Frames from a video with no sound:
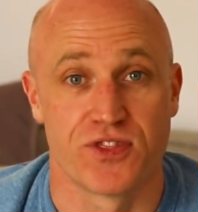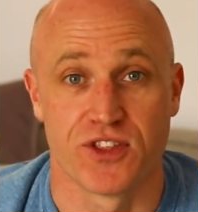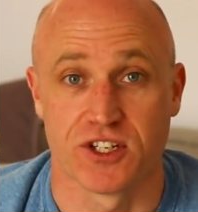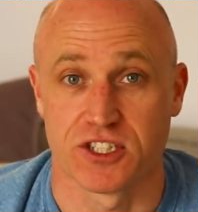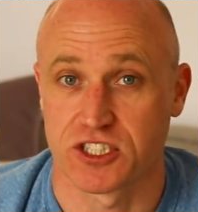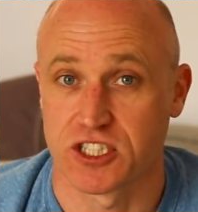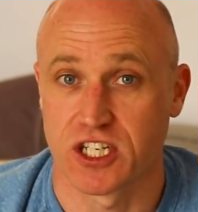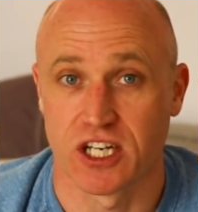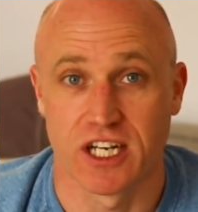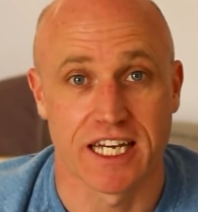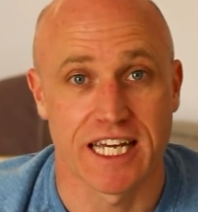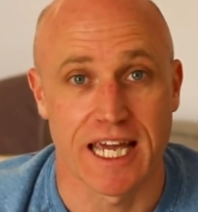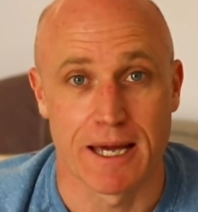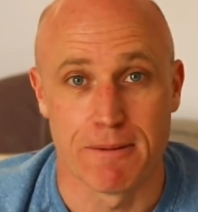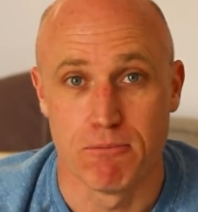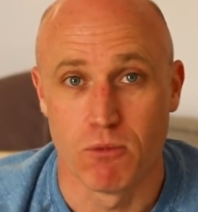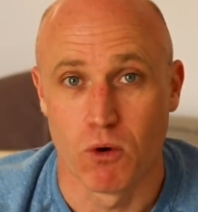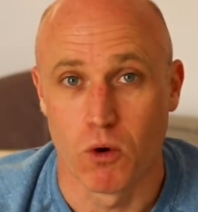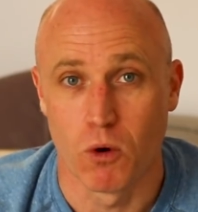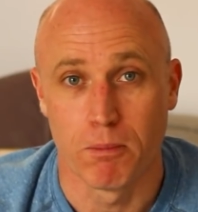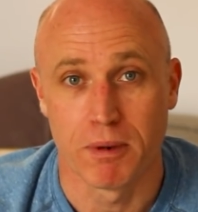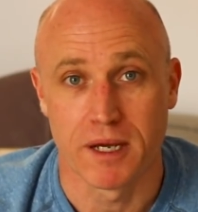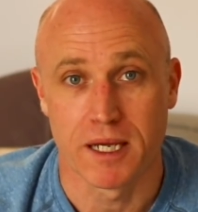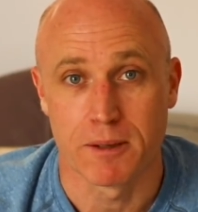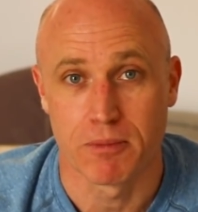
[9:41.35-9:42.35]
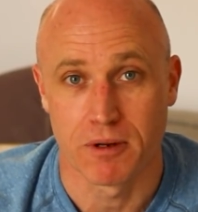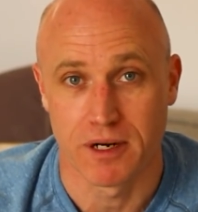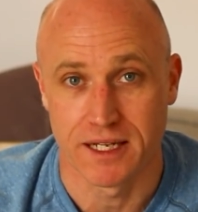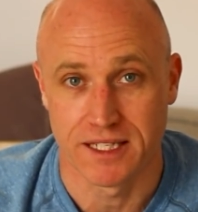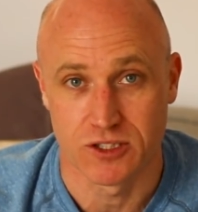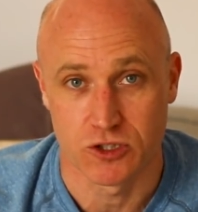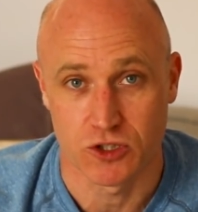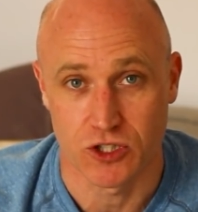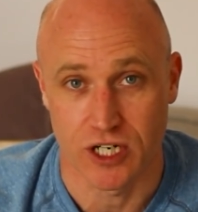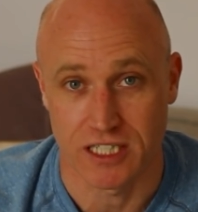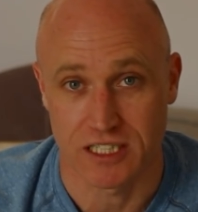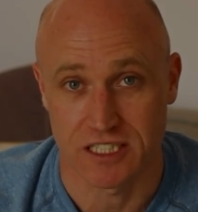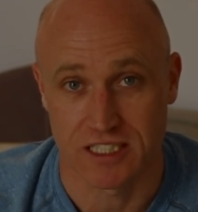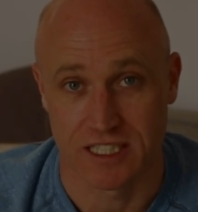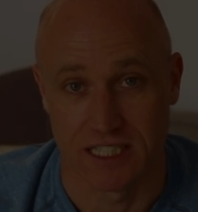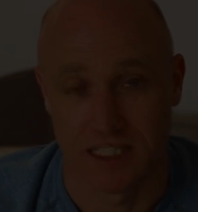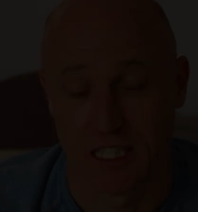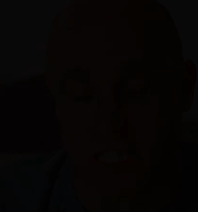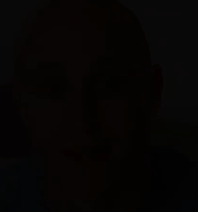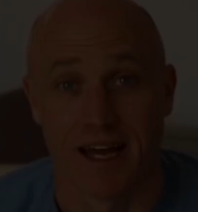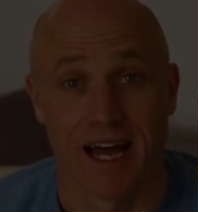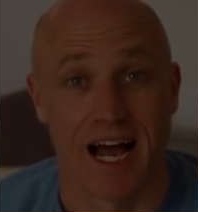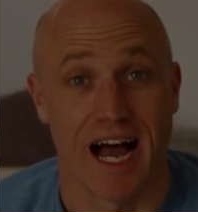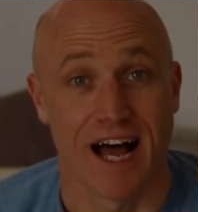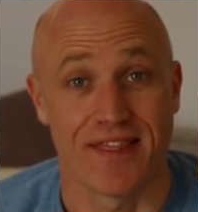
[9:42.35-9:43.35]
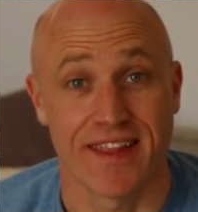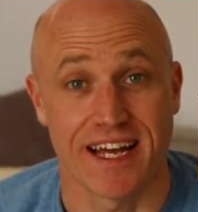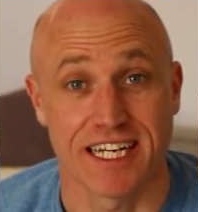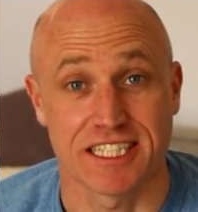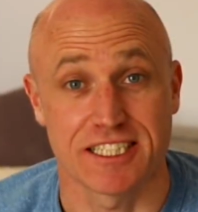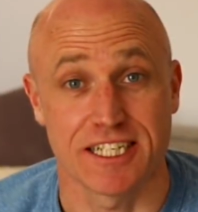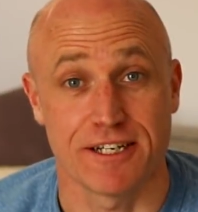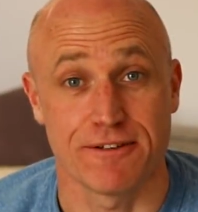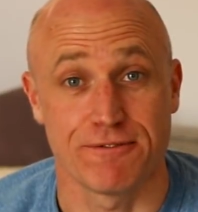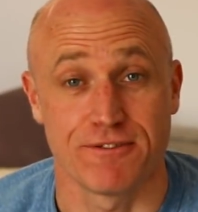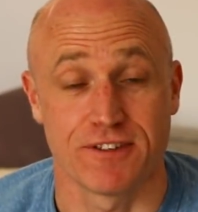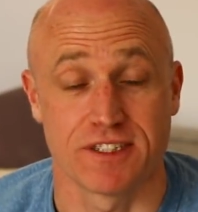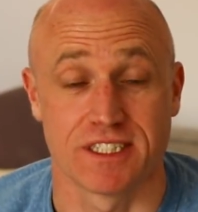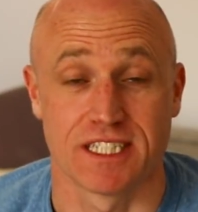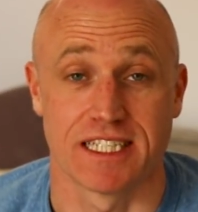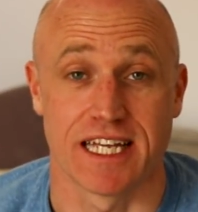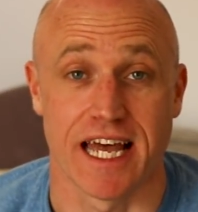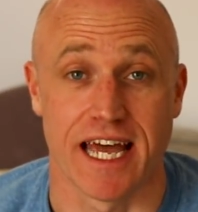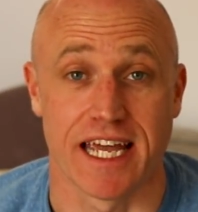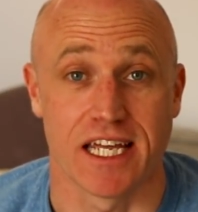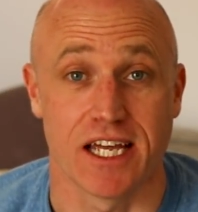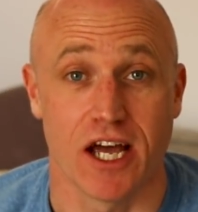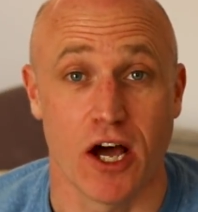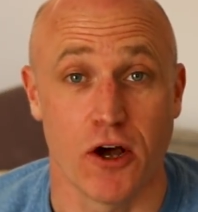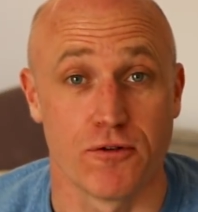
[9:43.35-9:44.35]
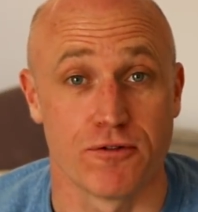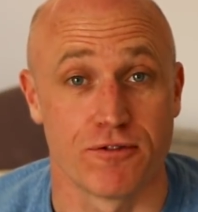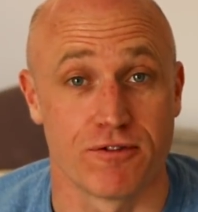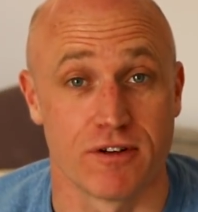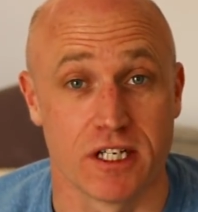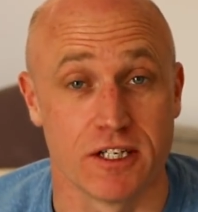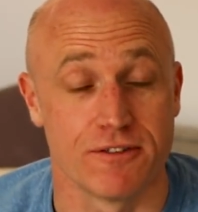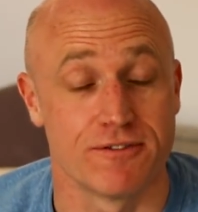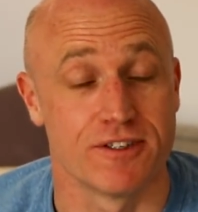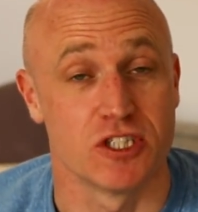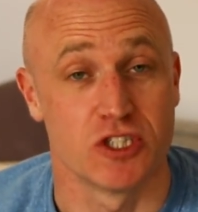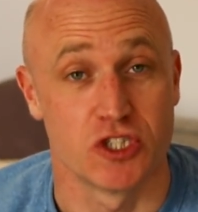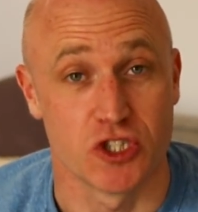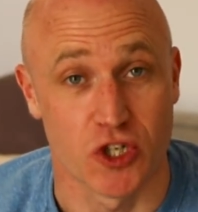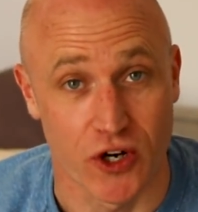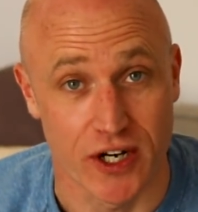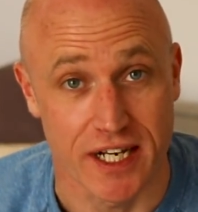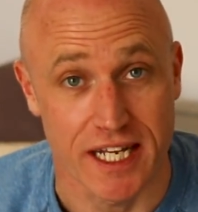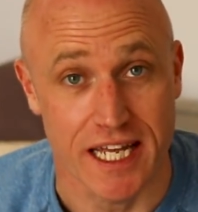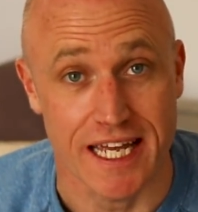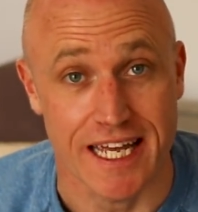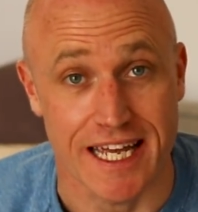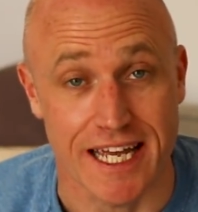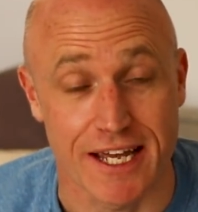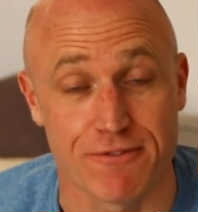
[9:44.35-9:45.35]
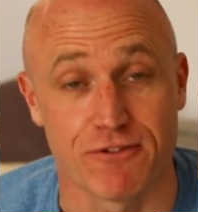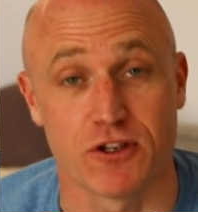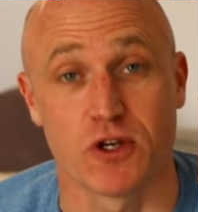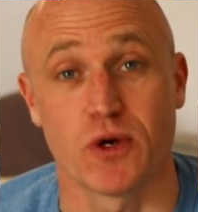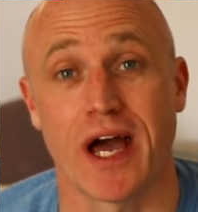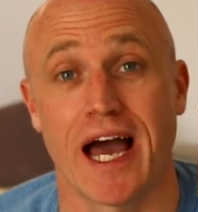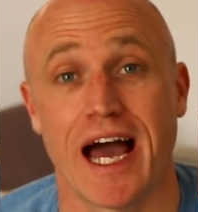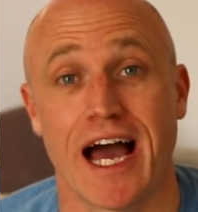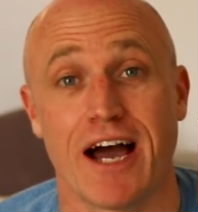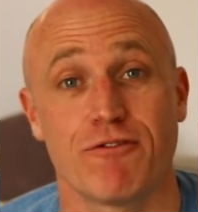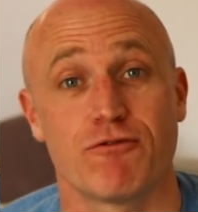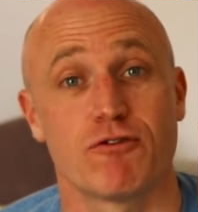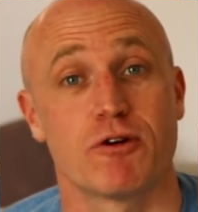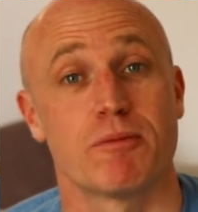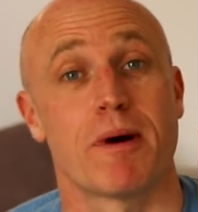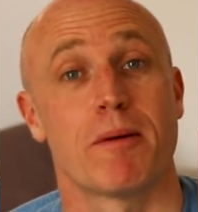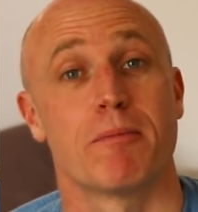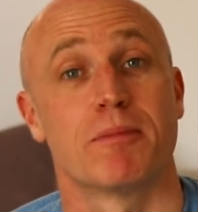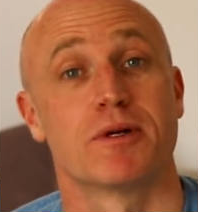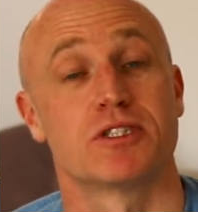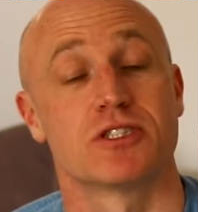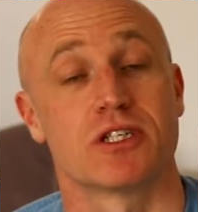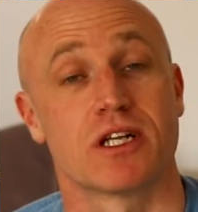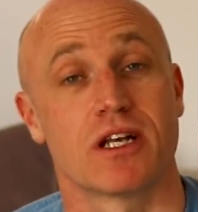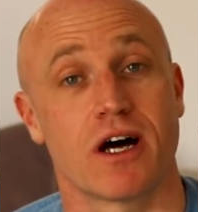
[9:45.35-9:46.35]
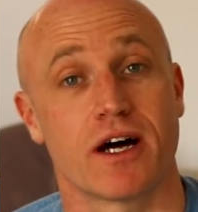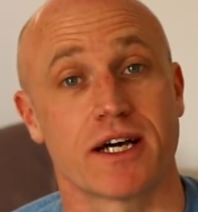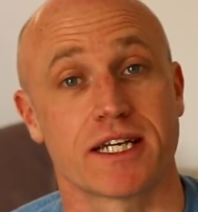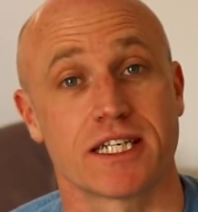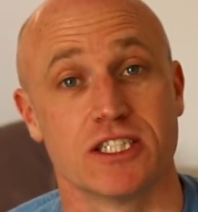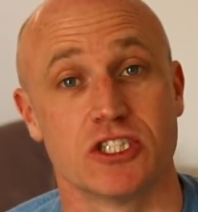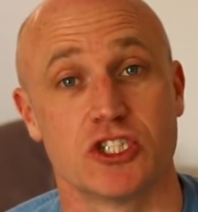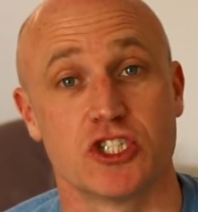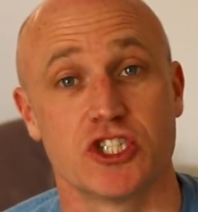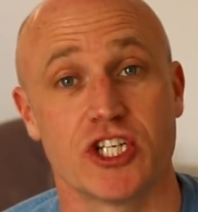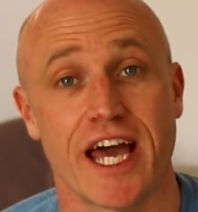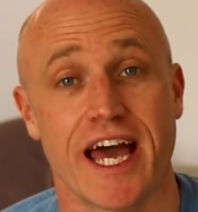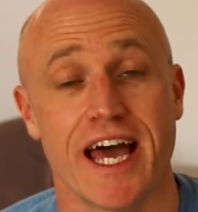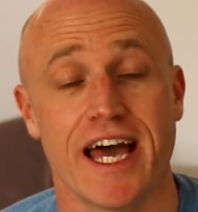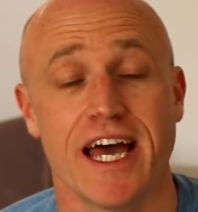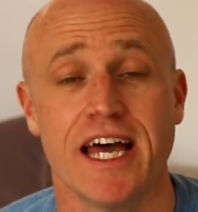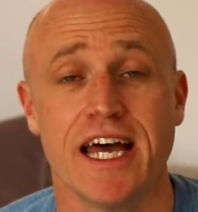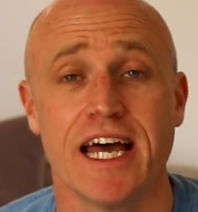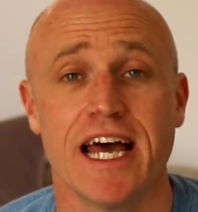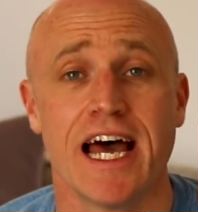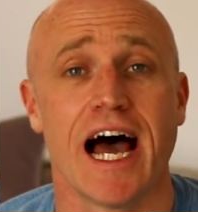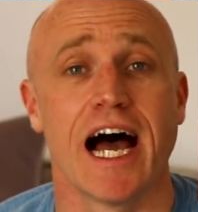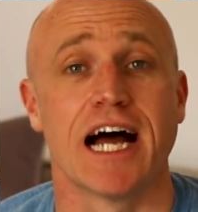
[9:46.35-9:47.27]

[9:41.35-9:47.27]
that's going to get more people interested. And that's it for today. Hopefully you've enjoyed it. If you have, remember to like and share.